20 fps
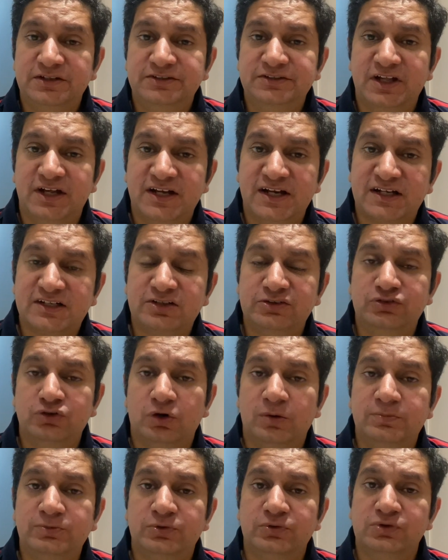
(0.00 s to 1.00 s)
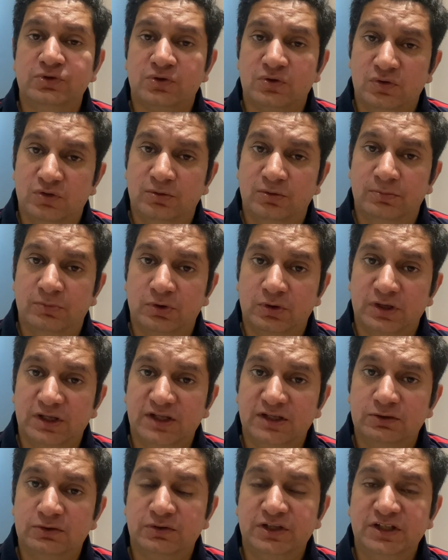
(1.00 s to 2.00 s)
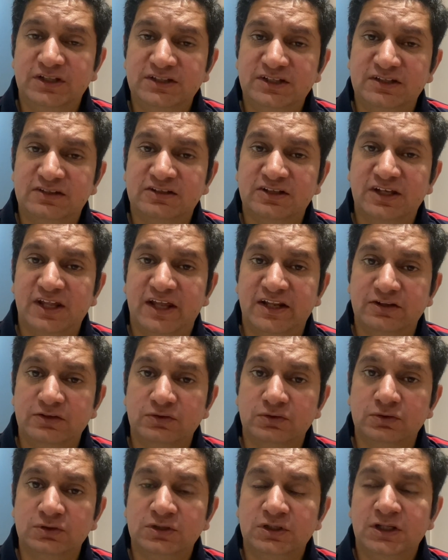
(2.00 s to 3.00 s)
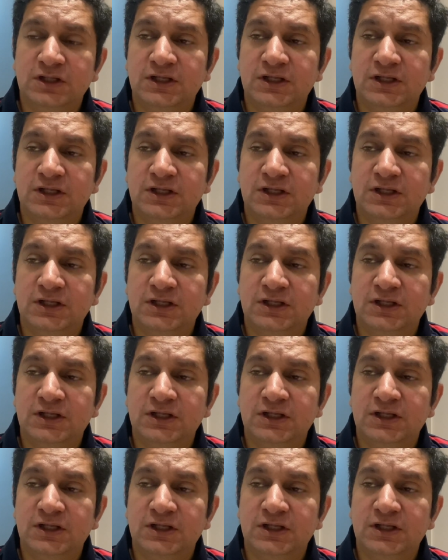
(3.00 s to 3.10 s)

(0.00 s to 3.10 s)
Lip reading: direct job to your home, okay? So in this scenario,